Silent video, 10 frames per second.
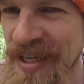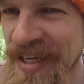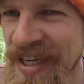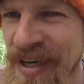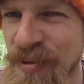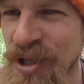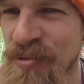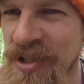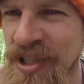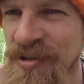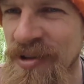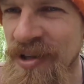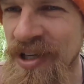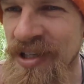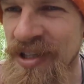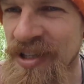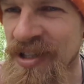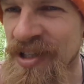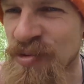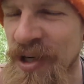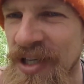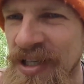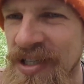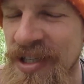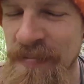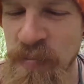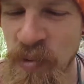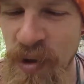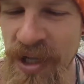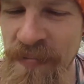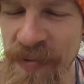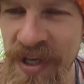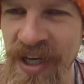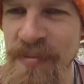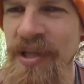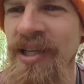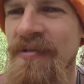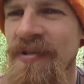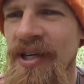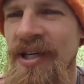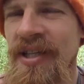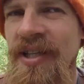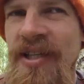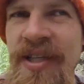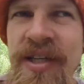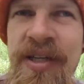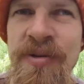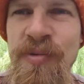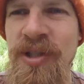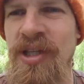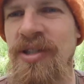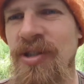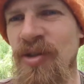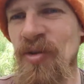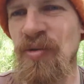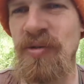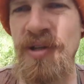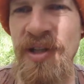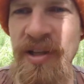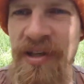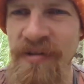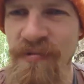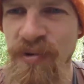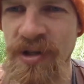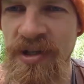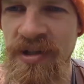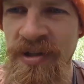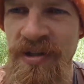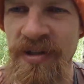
yeah, why do we need to think in these ways? Well, I believe that we need to live within